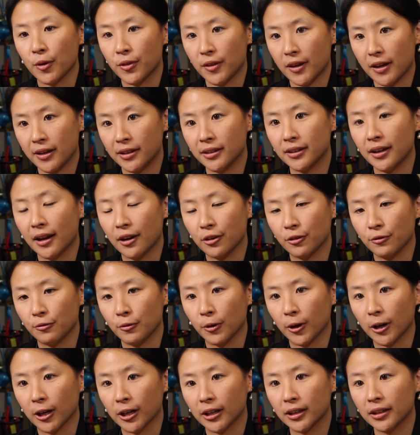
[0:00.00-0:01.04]
both in and out of
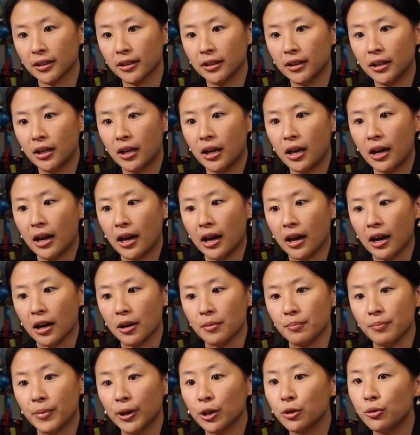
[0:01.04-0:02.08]
work,
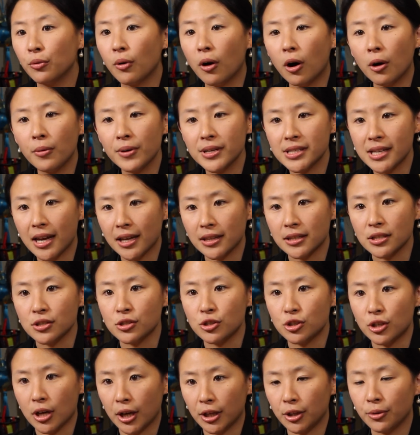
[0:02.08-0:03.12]
um, but who always had
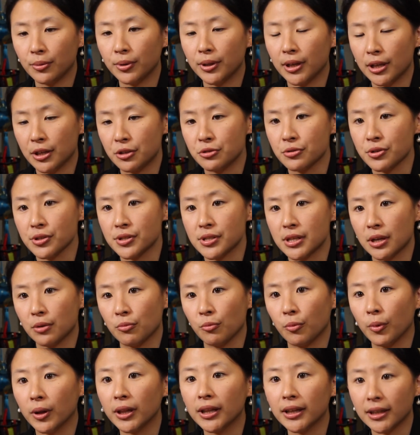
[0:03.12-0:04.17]
this genuine interest
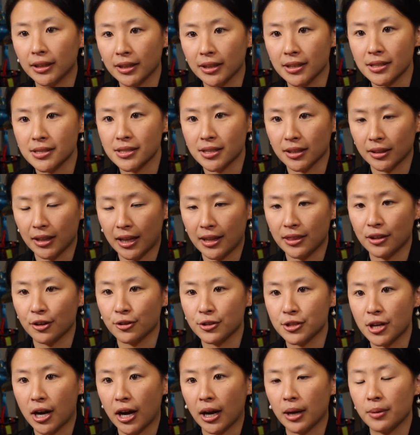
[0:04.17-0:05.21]
and willingness to lend
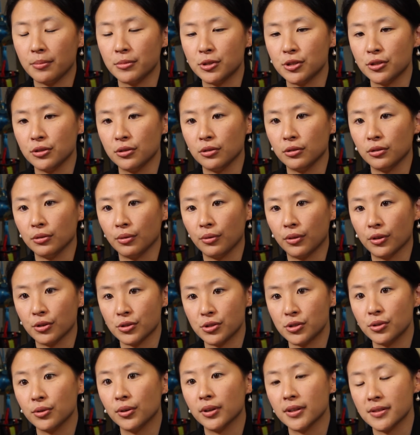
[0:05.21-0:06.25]
their time to their
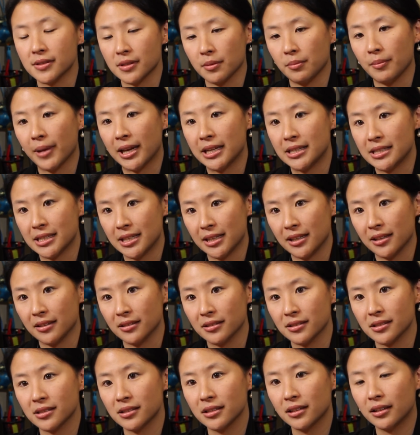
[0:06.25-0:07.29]
students and
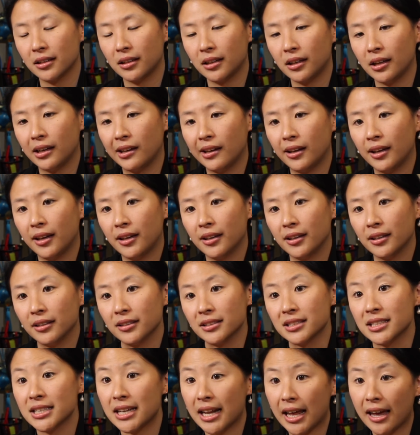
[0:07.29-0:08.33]
mentees.
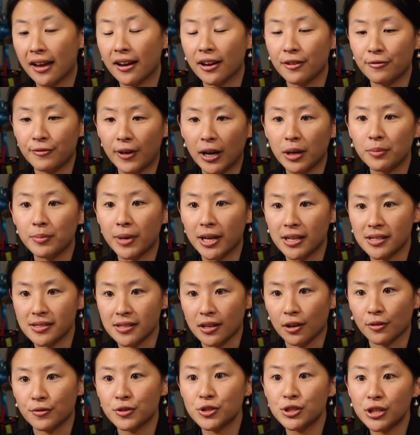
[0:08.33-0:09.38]
Today, I find
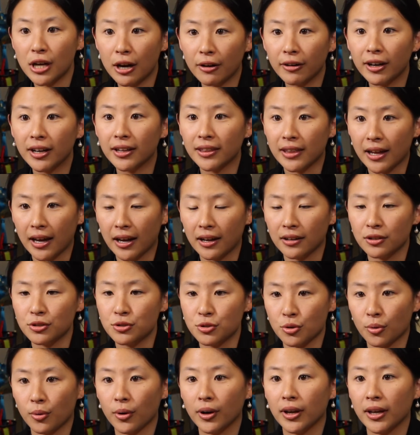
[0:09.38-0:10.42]
myself sharing that
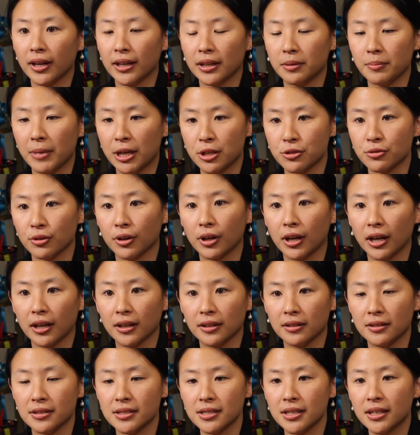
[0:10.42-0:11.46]
joy in mentoring
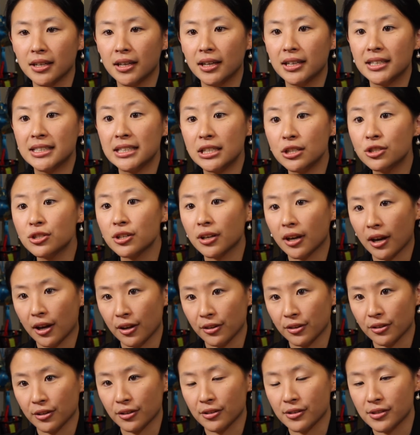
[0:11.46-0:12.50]
and teaching
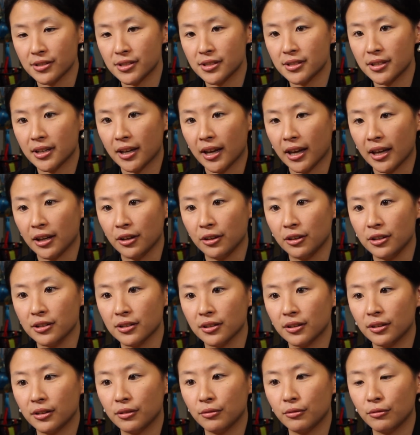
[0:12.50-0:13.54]
others
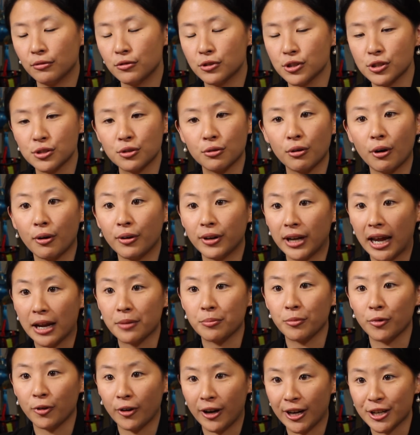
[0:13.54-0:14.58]
and just grow in
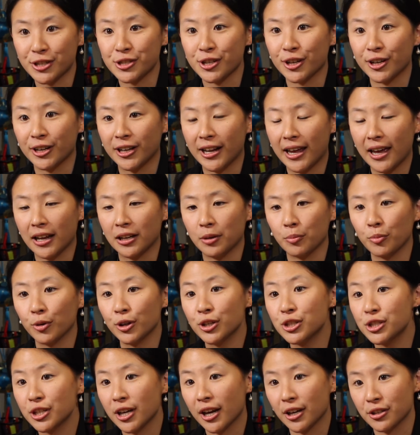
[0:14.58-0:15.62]
admiration and
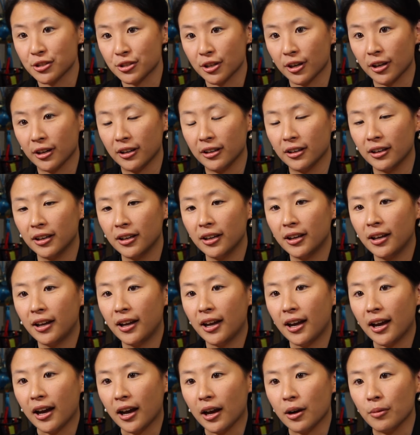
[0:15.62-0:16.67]
appreciation
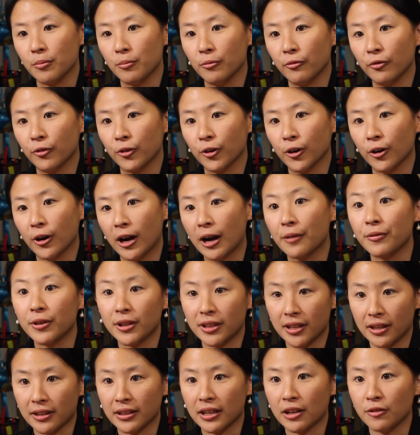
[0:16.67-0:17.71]
um, for
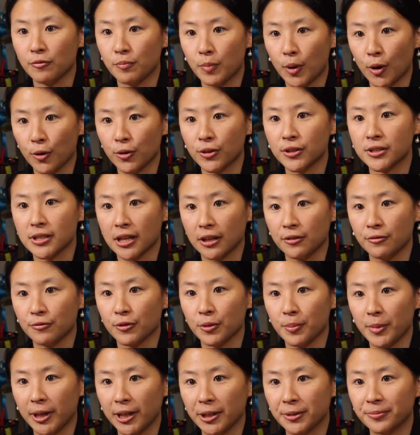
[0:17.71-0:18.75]
everything they've both done
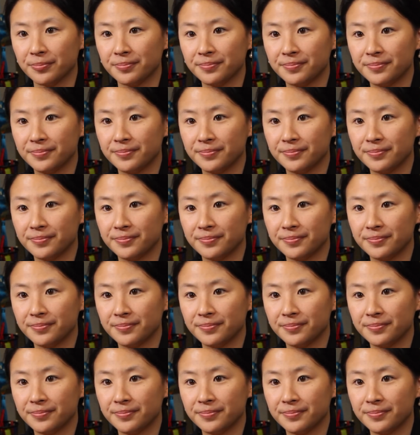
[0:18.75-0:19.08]
for me.